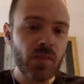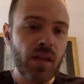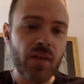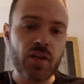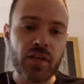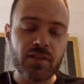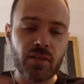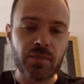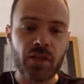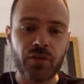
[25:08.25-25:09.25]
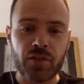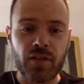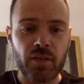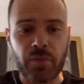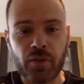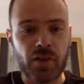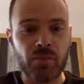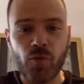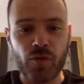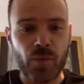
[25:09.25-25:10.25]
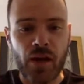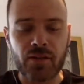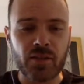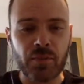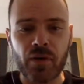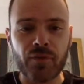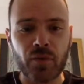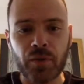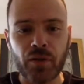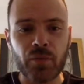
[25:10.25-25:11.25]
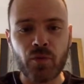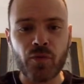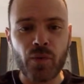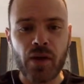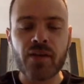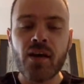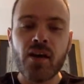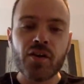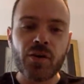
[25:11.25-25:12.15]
and then you get some self-sustainability moving around, some profitability moving around,